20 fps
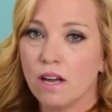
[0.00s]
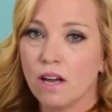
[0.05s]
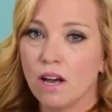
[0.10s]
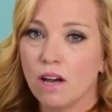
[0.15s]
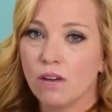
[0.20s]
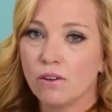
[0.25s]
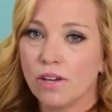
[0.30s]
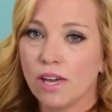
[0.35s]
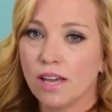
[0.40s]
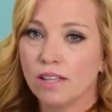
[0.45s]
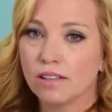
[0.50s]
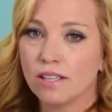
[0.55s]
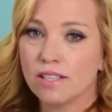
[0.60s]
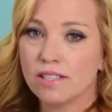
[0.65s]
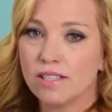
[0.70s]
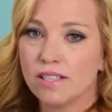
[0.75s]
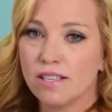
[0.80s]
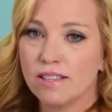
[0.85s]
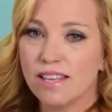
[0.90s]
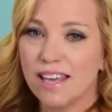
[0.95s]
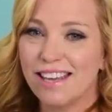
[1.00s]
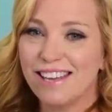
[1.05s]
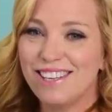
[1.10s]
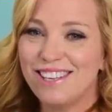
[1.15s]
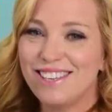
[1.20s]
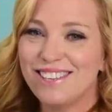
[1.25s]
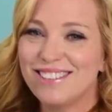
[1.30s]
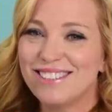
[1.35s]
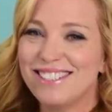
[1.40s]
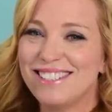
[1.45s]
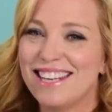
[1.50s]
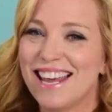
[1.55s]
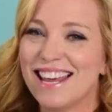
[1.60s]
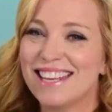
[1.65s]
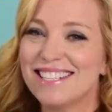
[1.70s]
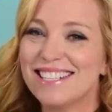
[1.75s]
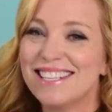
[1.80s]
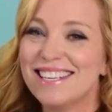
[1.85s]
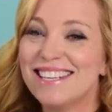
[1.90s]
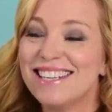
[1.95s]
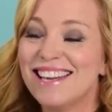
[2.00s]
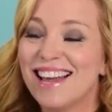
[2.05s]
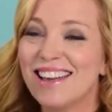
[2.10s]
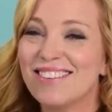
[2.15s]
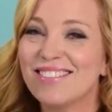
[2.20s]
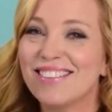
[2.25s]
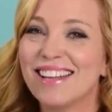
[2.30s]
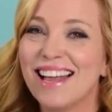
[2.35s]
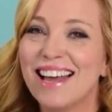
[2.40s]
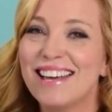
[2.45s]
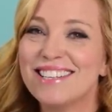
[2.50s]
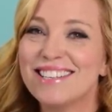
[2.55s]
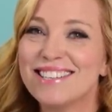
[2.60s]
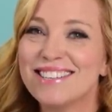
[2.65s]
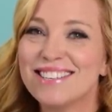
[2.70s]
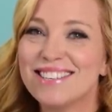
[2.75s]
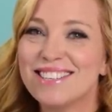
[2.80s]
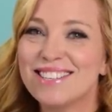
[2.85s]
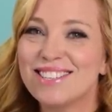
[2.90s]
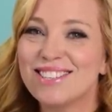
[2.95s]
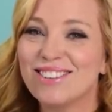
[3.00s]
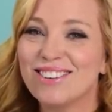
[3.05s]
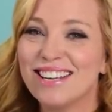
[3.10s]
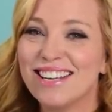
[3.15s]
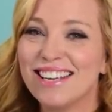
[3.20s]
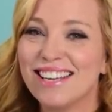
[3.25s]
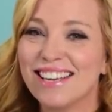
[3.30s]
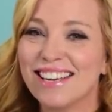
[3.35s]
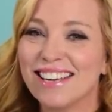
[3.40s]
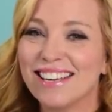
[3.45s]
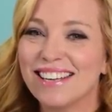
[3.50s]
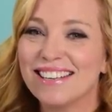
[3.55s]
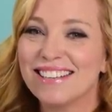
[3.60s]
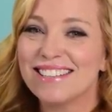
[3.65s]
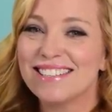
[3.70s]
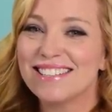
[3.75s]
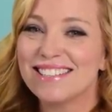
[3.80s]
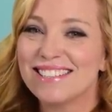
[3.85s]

Okay, let's see. Thank you, Desi. I'm glad you're enjoying it.